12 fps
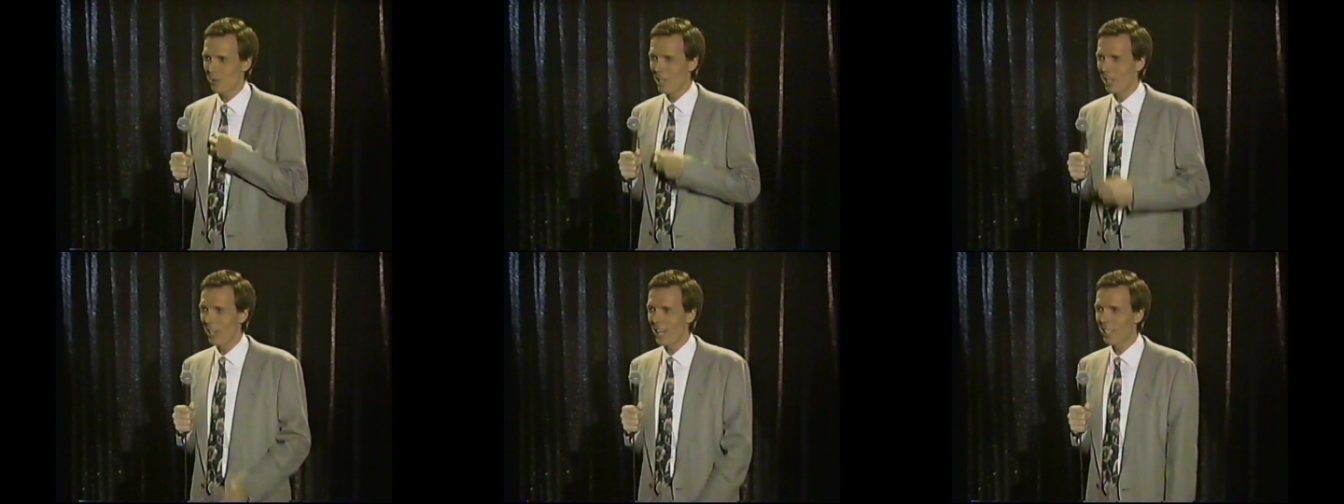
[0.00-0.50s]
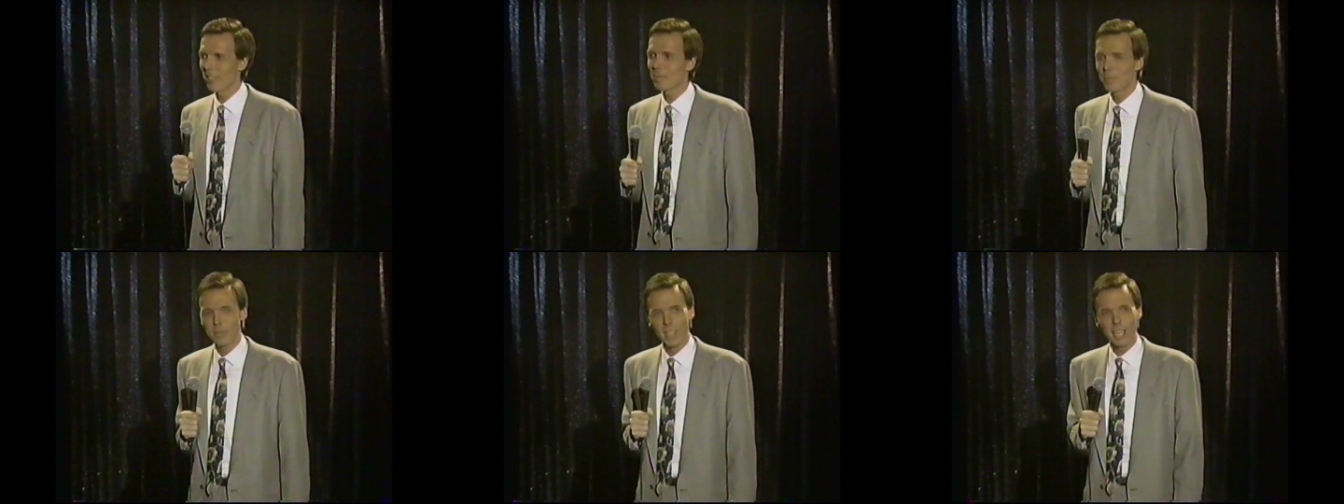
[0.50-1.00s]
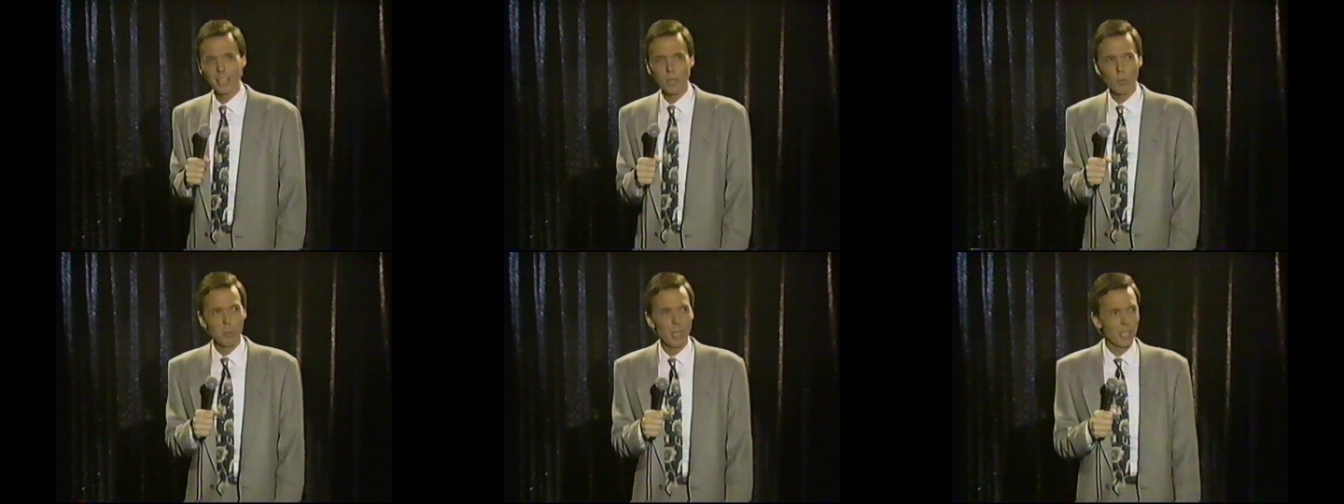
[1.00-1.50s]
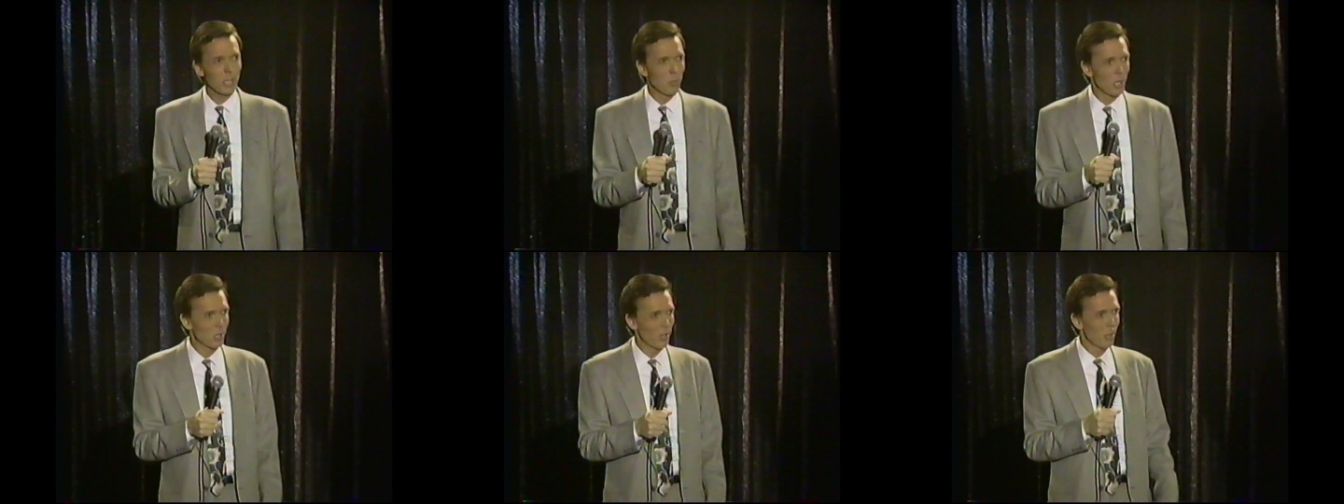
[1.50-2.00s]
around your neck? I got that woman in the
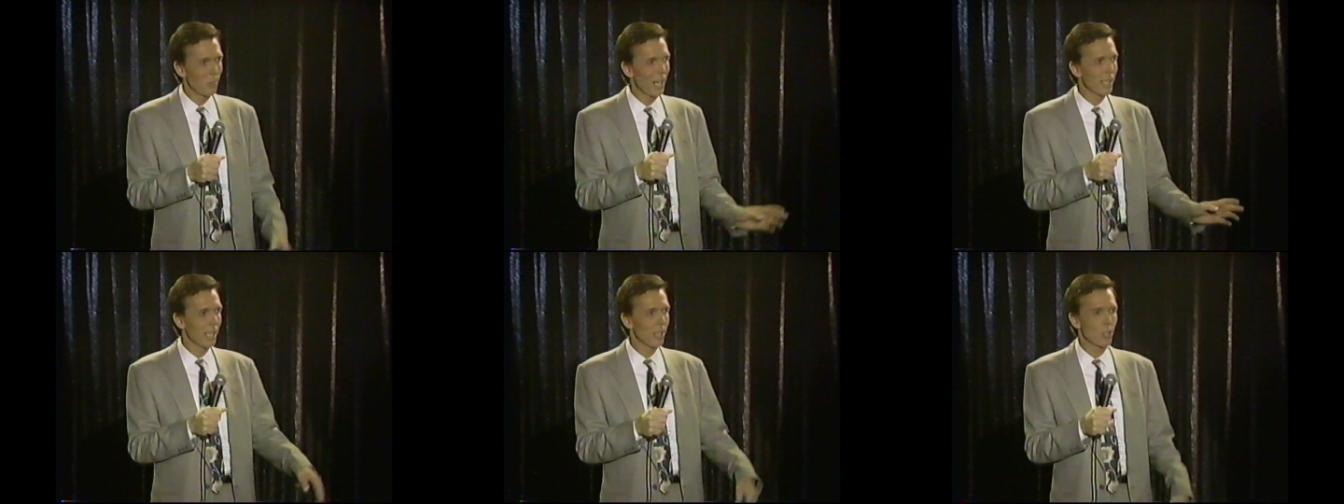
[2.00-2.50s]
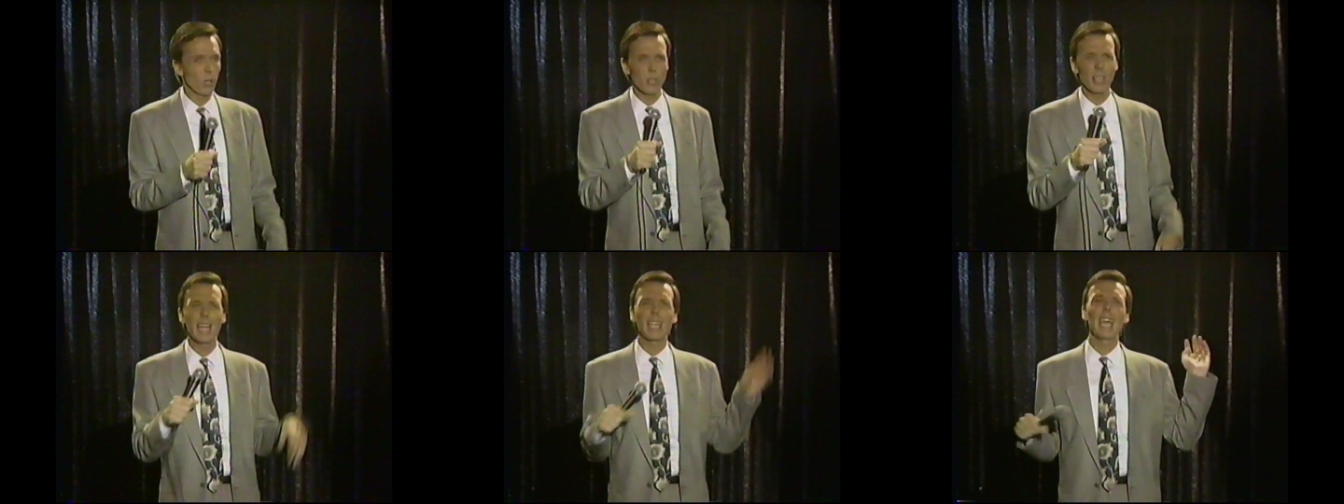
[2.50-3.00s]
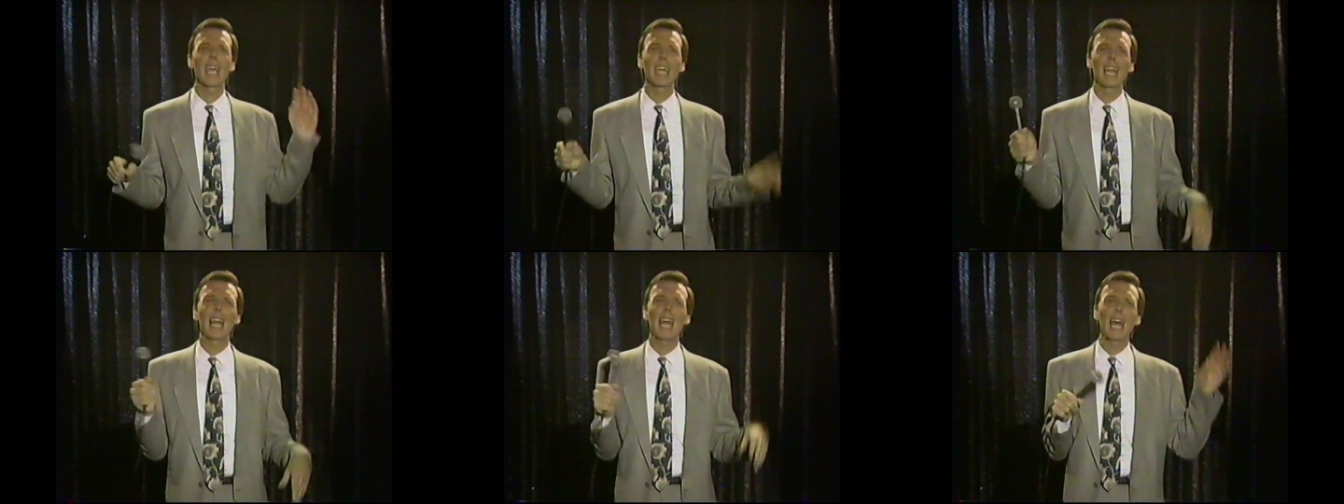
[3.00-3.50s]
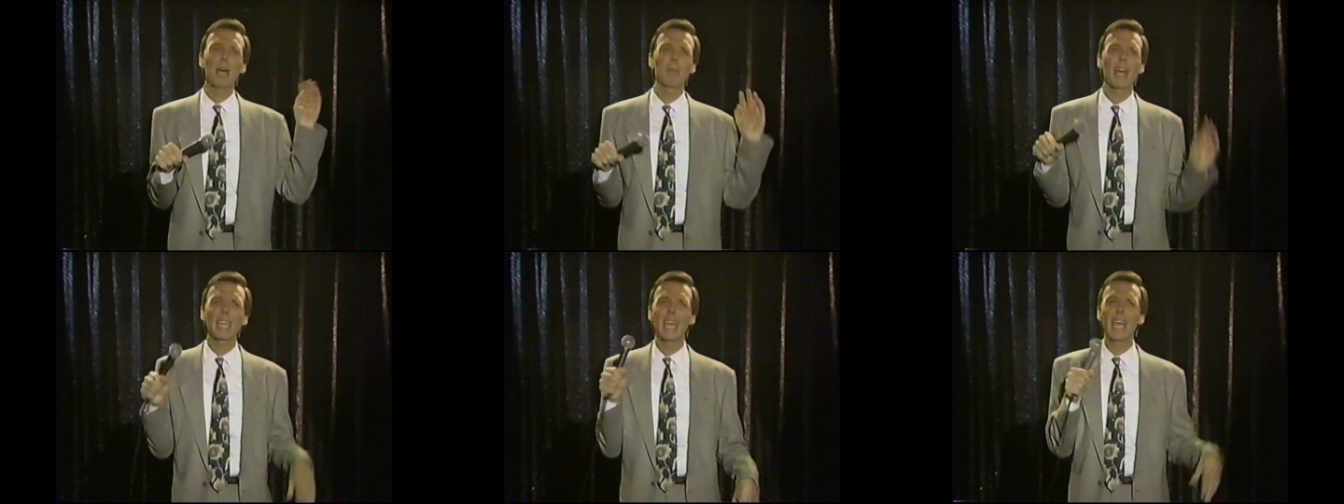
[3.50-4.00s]
commercial on her back like a turtle. I can't get up!
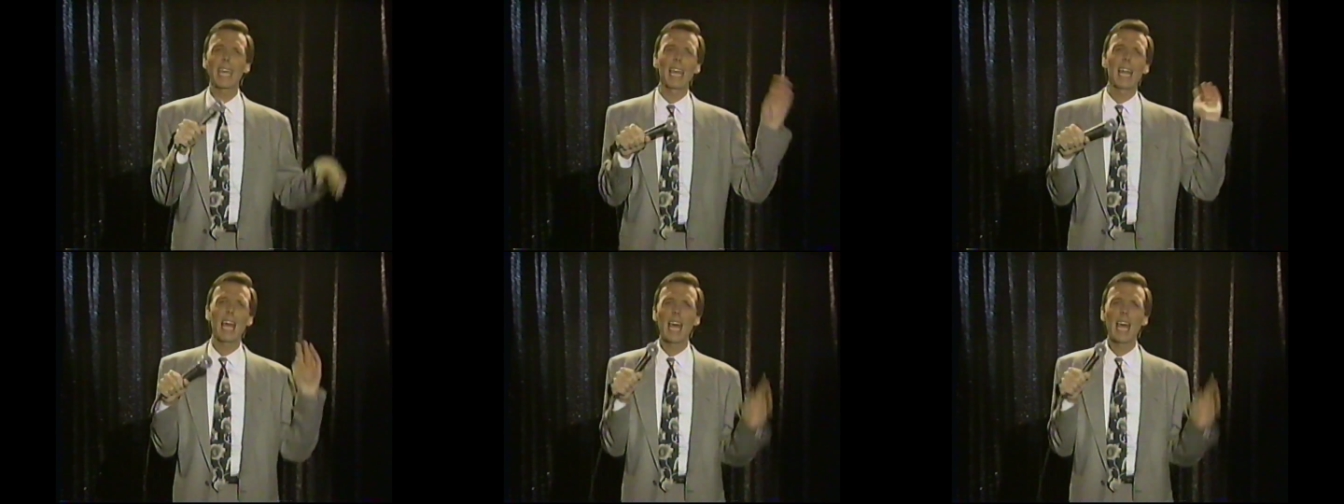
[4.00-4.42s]
I can't get